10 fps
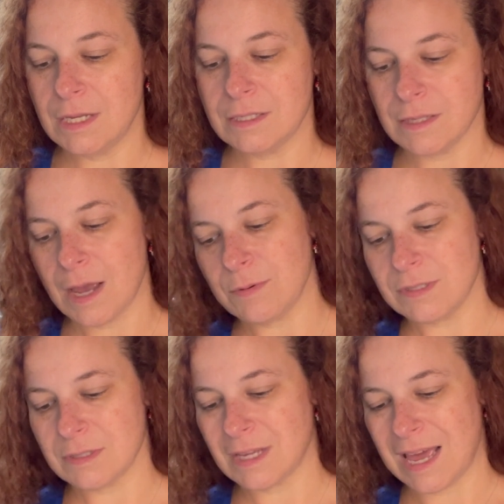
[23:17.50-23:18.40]
So that
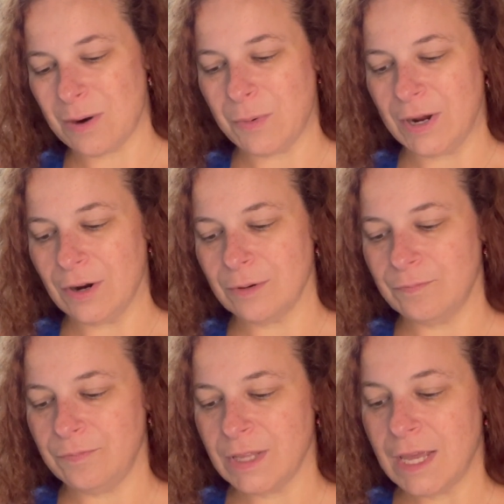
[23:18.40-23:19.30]
was kind of weird.
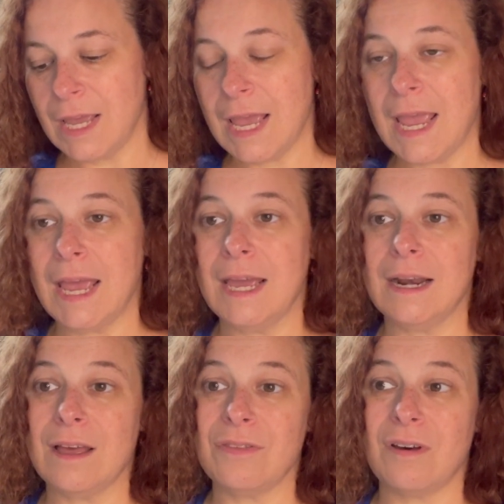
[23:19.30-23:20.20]
And
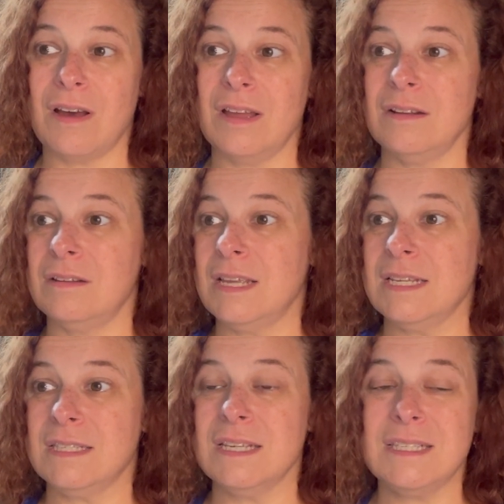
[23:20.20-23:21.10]
I thought,
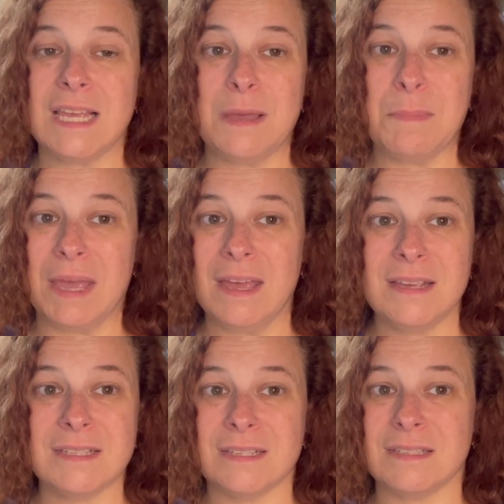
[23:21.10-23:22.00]
is this
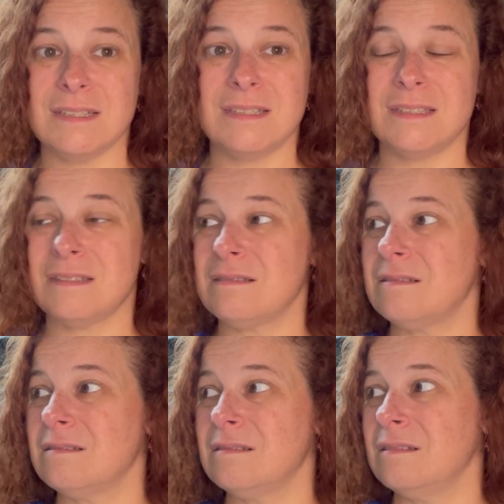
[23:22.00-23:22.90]
MS? Is this,
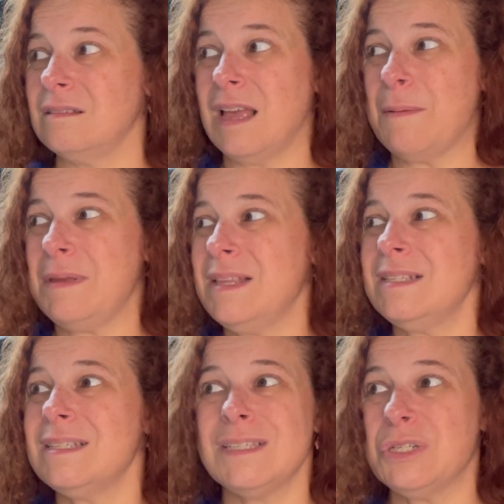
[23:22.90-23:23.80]
I mean,
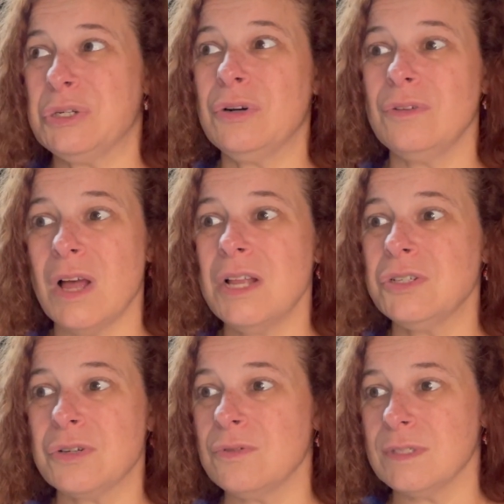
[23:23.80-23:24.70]
this is a
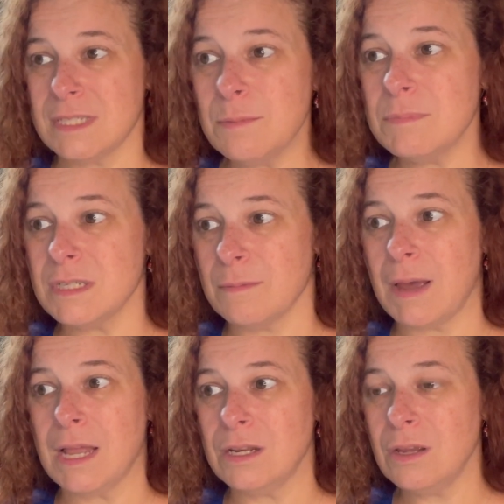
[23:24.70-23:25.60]
neurological symptom.
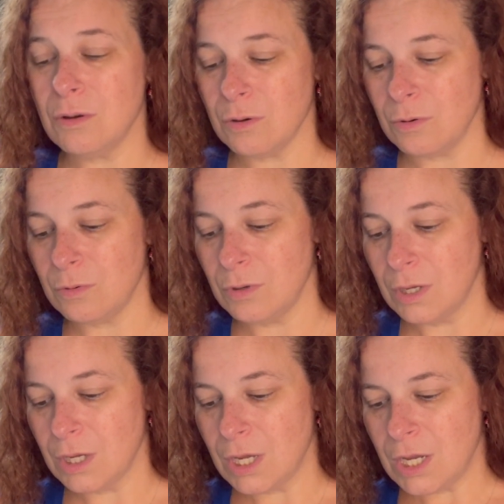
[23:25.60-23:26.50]
I knew,
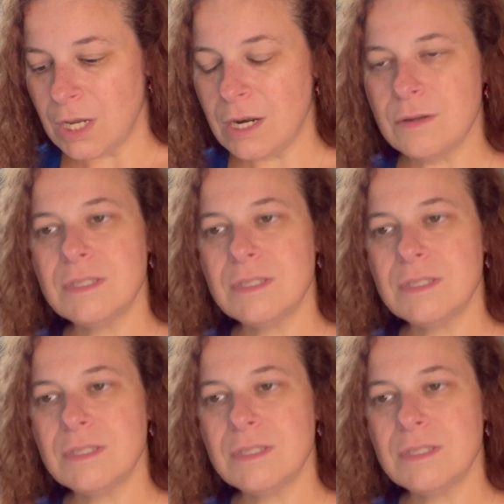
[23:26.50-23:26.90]
you know,